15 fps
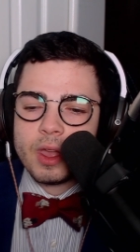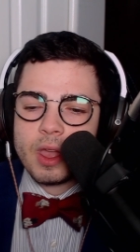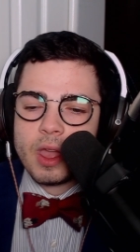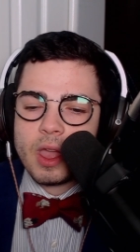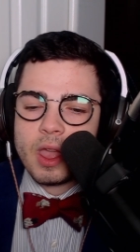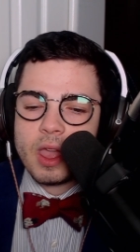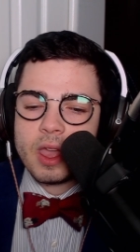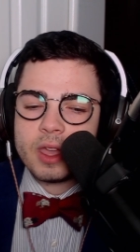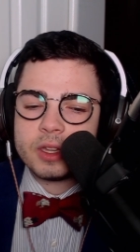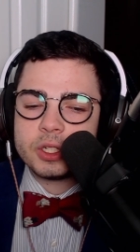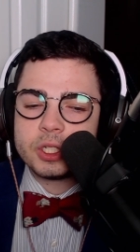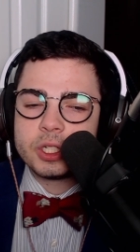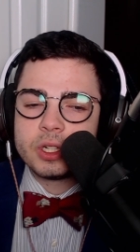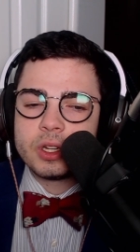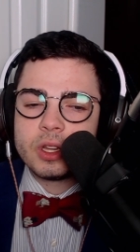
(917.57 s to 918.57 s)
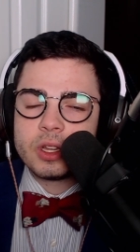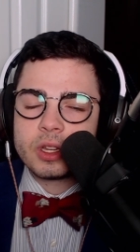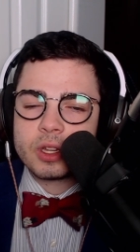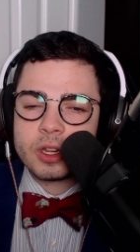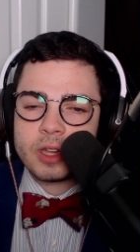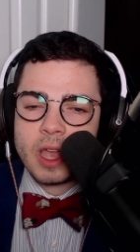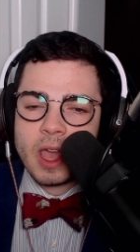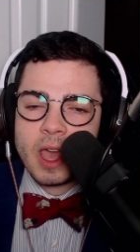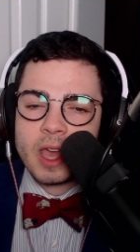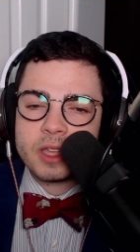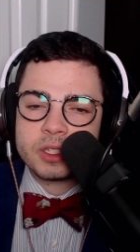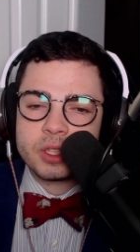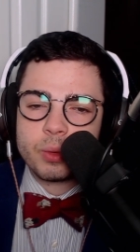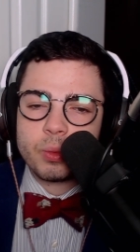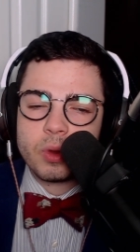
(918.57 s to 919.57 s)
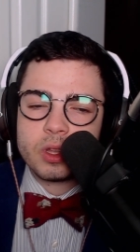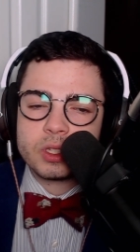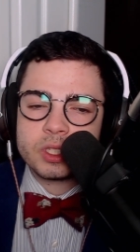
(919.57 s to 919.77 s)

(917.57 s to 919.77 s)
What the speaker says: Edge has the world